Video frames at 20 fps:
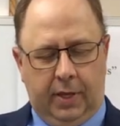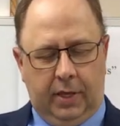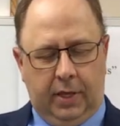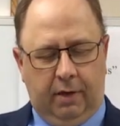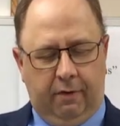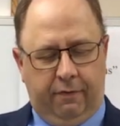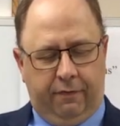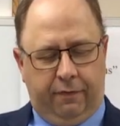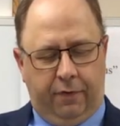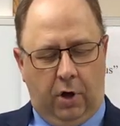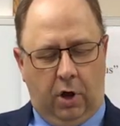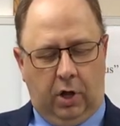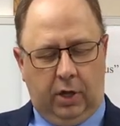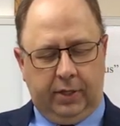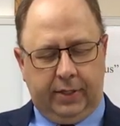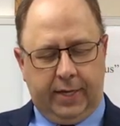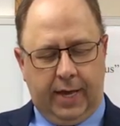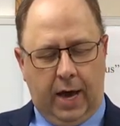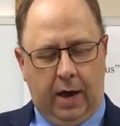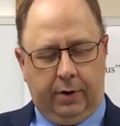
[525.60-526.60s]
Ye
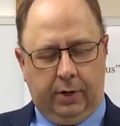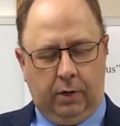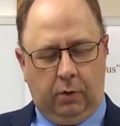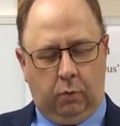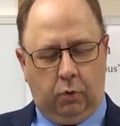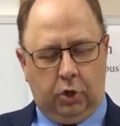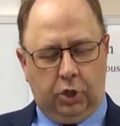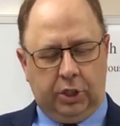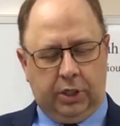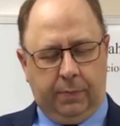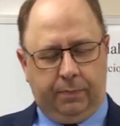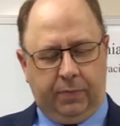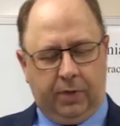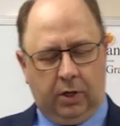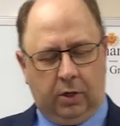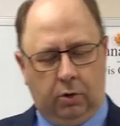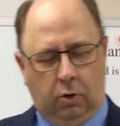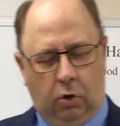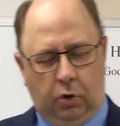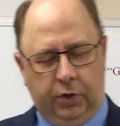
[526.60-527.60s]
fall down and worship the
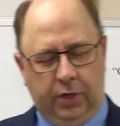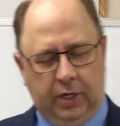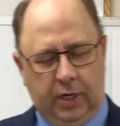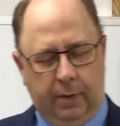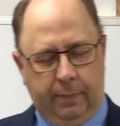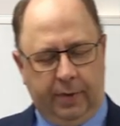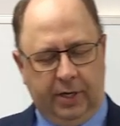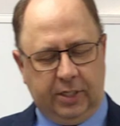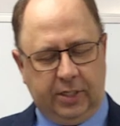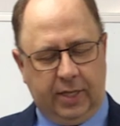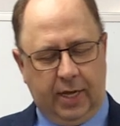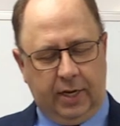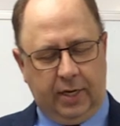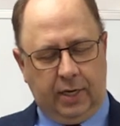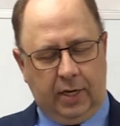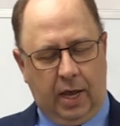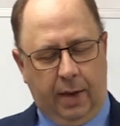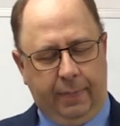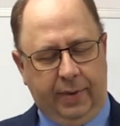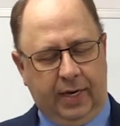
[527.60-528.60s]
golden image that
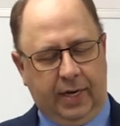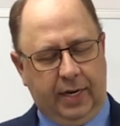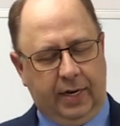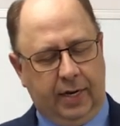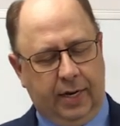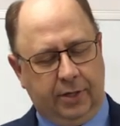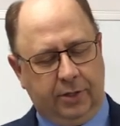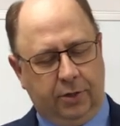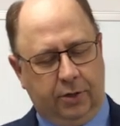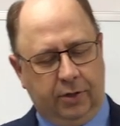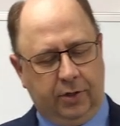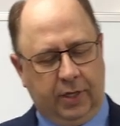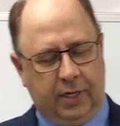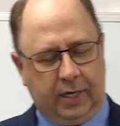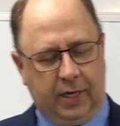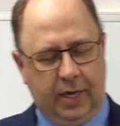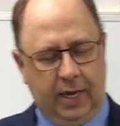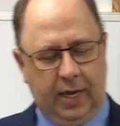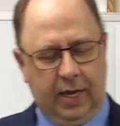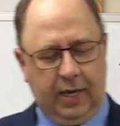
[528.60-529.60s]
Nebuchadnezzar the
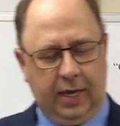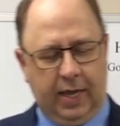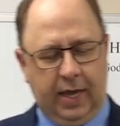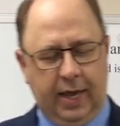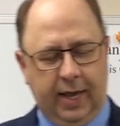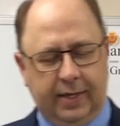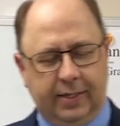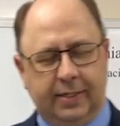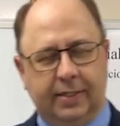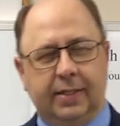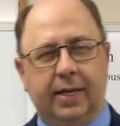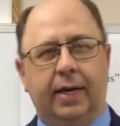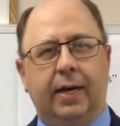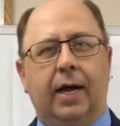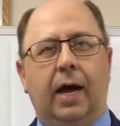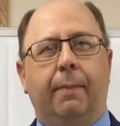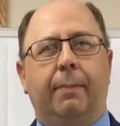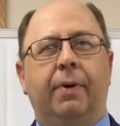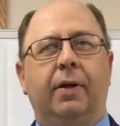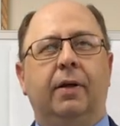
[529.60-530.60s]
king has set
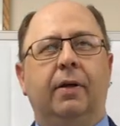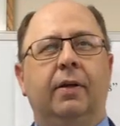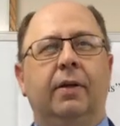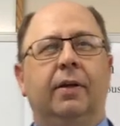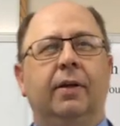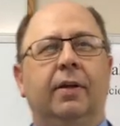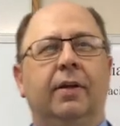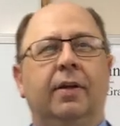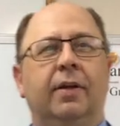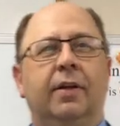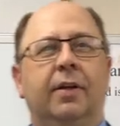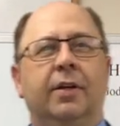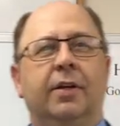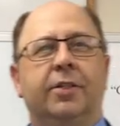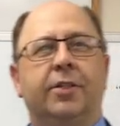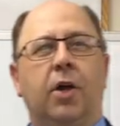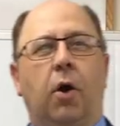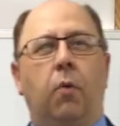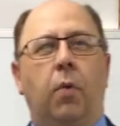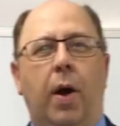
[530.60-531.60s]
up.
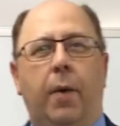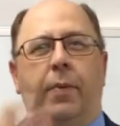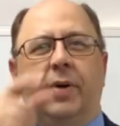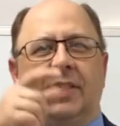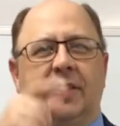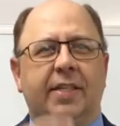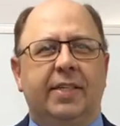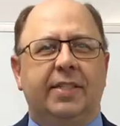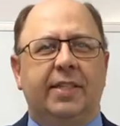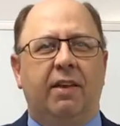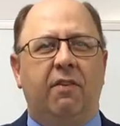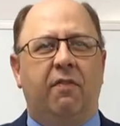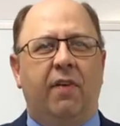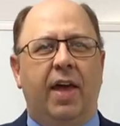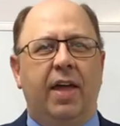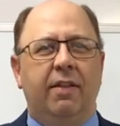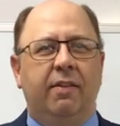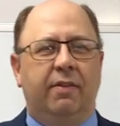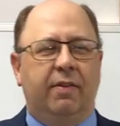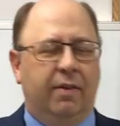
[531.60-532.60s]
So what was this
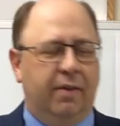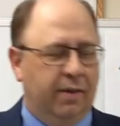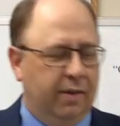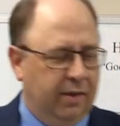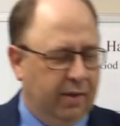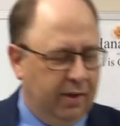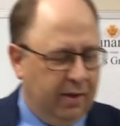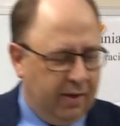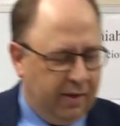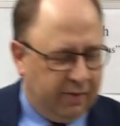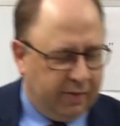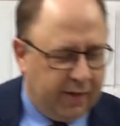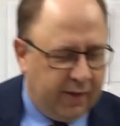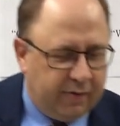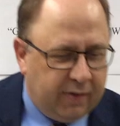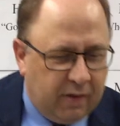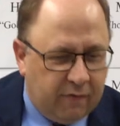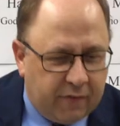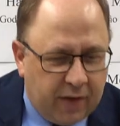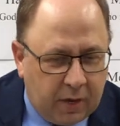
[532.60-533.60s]
event?
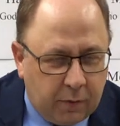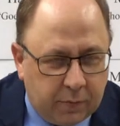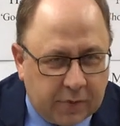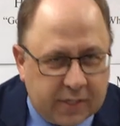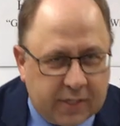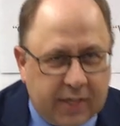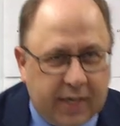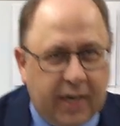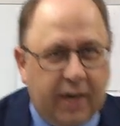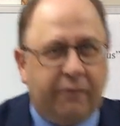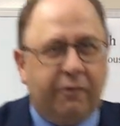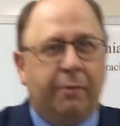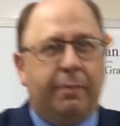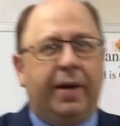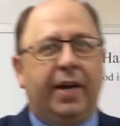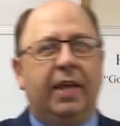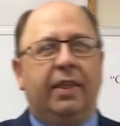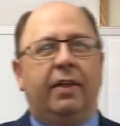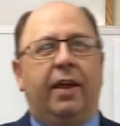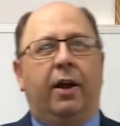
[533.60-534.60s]
This event was to get
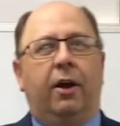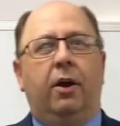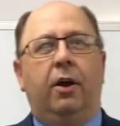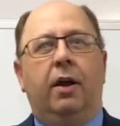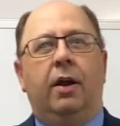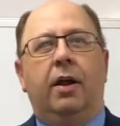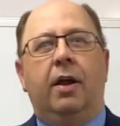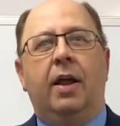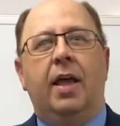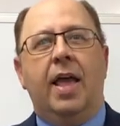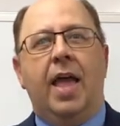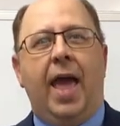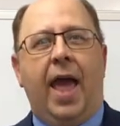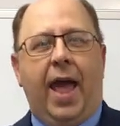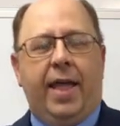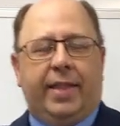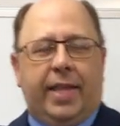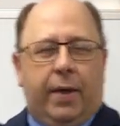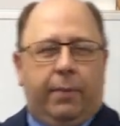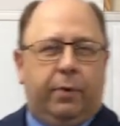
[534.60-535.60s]
everybody there,
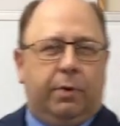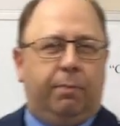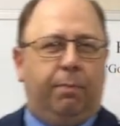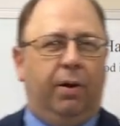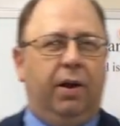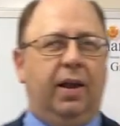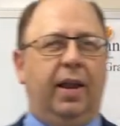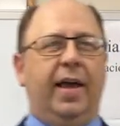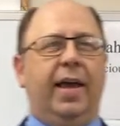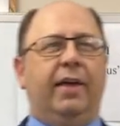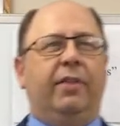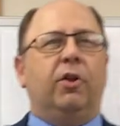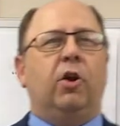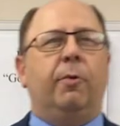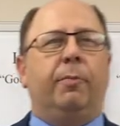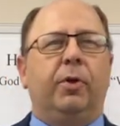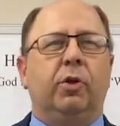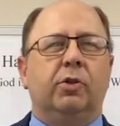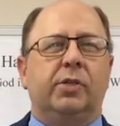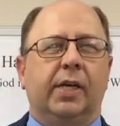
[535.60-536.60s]
and they would play
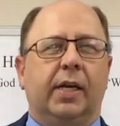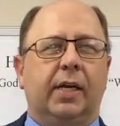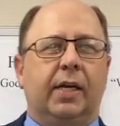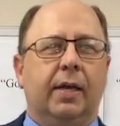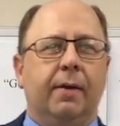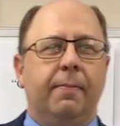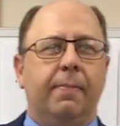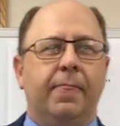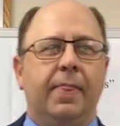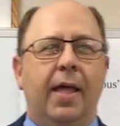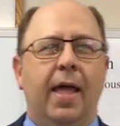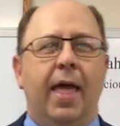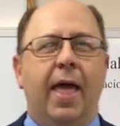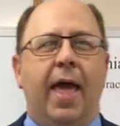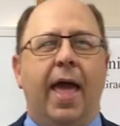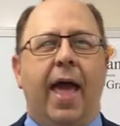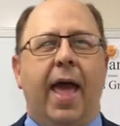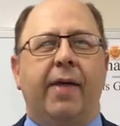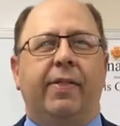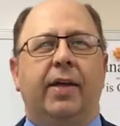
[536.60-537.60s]
their music,
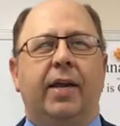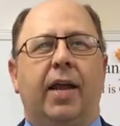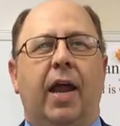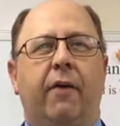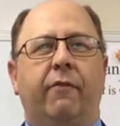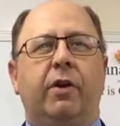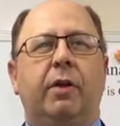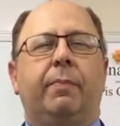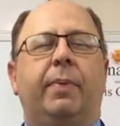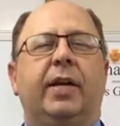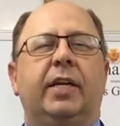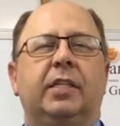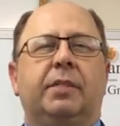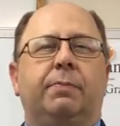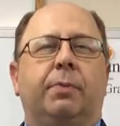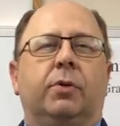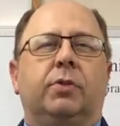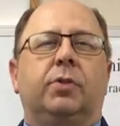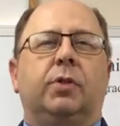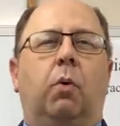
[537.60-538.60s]
and then everybody's
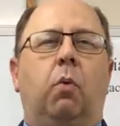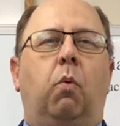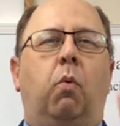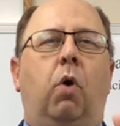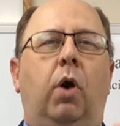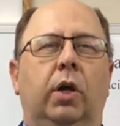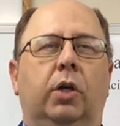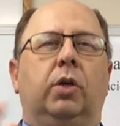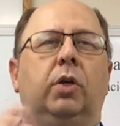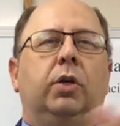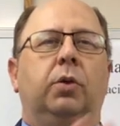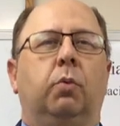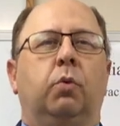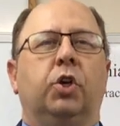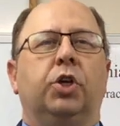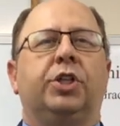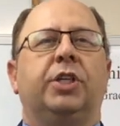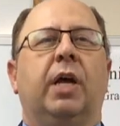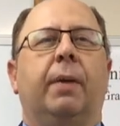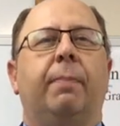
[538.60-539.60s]
supposed to
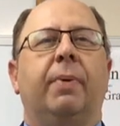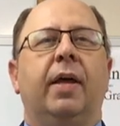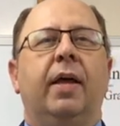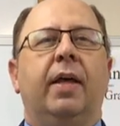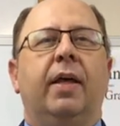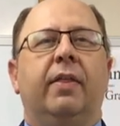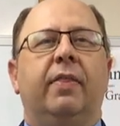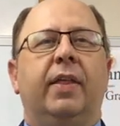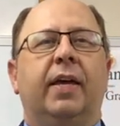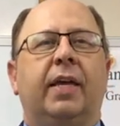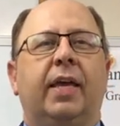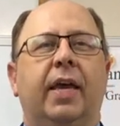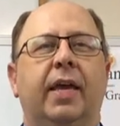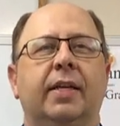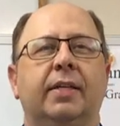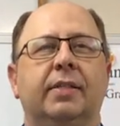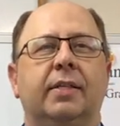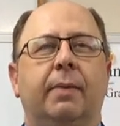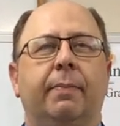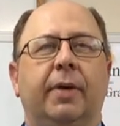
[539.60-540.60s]
worship the
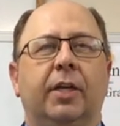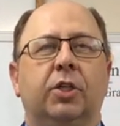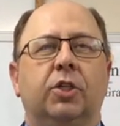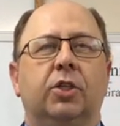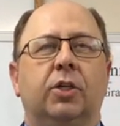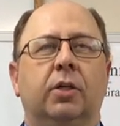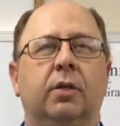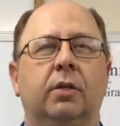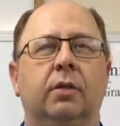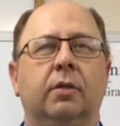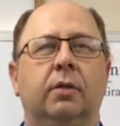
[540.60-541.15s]
king's image.